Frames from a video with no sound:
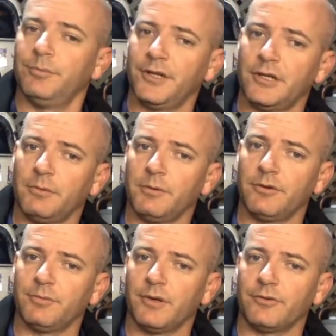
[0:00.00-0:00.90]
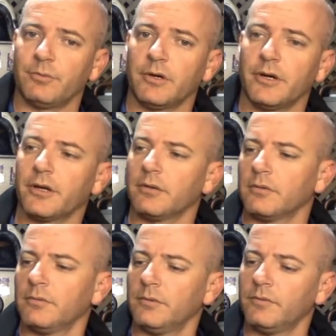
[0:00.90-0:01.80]
PWS muzzle brake.
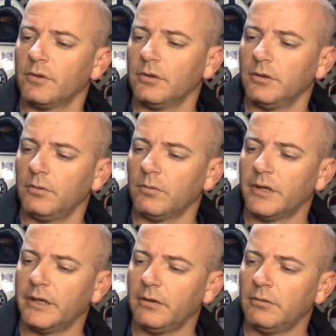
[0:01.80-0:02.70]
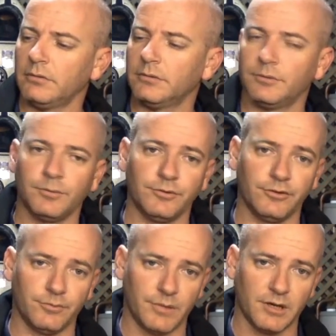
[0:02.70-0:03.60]
We've got a little rail, which
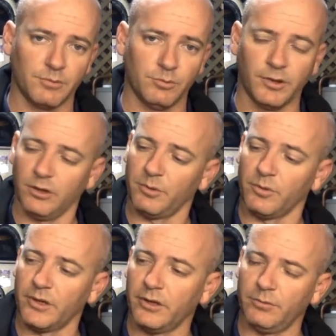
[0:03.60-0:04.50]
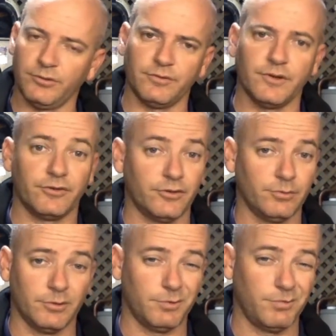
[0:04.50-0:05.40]
is a Magpul polymer rail, which eventually
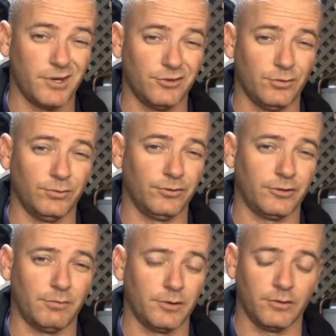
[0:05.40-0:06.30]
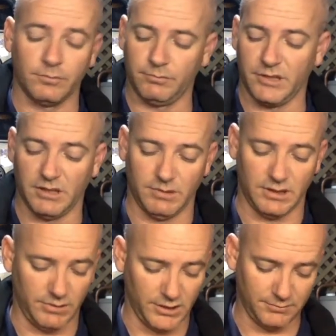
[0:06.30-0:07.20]
will probably mount a torch or something on, blah,
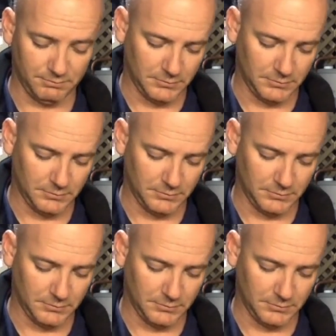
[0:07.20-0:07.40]
blah, blah.